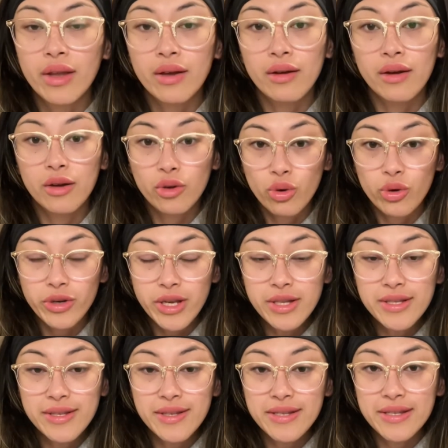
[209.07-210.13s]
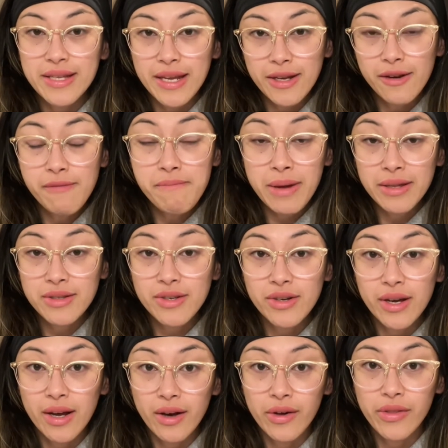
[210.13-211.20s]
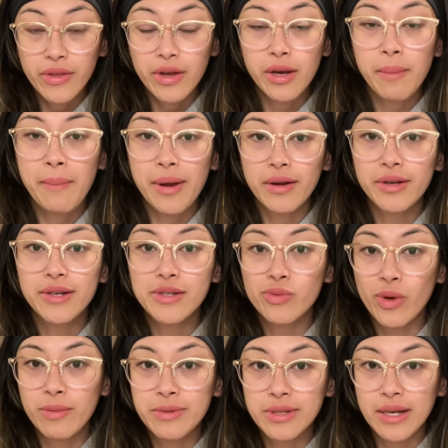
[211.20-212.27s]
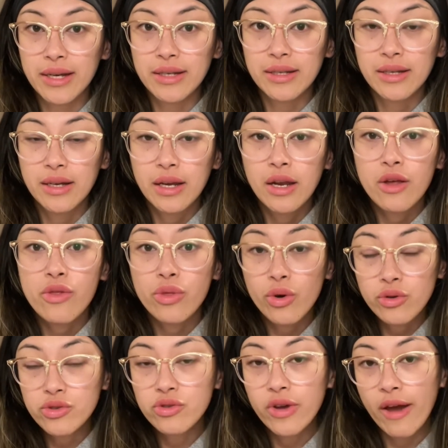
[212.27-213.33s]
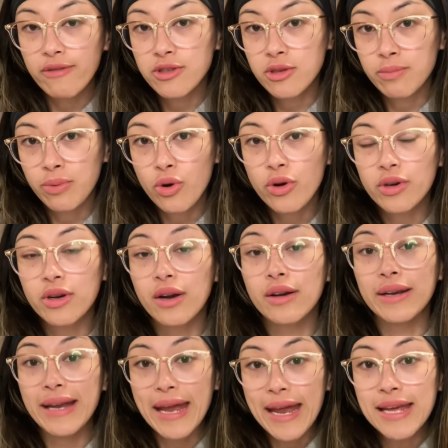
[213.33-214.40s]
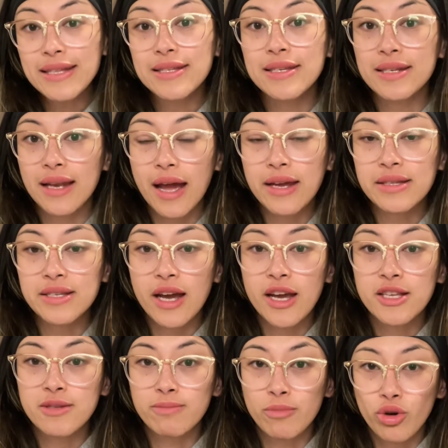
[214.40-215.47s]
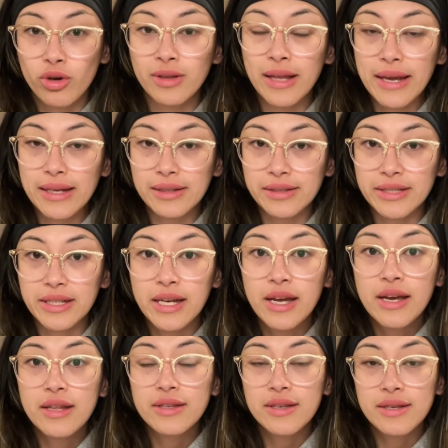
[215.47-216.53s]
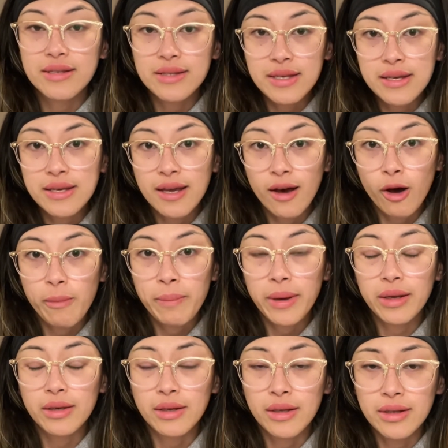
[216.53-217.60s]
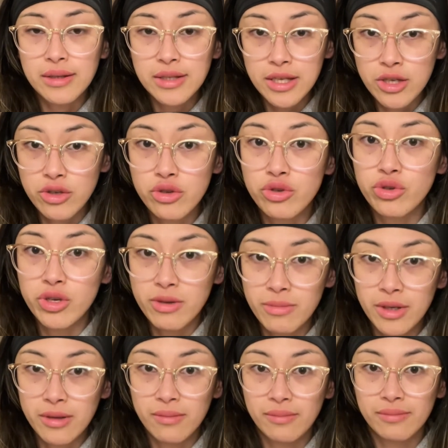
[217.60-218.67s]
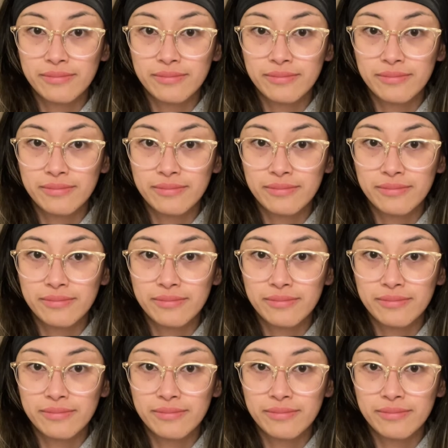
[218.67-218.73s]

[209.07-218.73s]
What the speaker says: According to the State of Mental Health in America's website, those who have support are 8 to 9 times more likely to seek help and continue treatment.